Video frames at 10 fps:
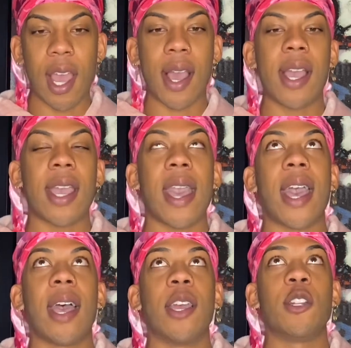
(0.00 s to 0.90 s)
I
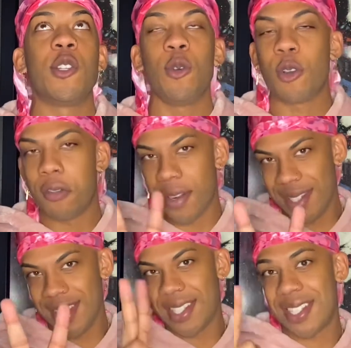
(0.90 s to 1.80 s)
had 2
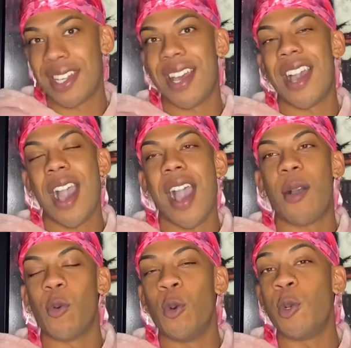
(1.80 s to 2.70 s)
girlfriends.
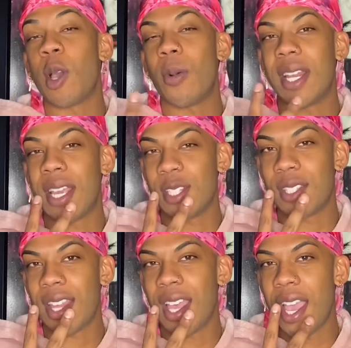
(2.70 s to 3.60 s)
Ooh, do I want to get into
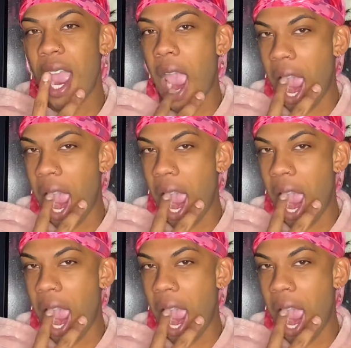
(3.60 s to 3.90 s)
that?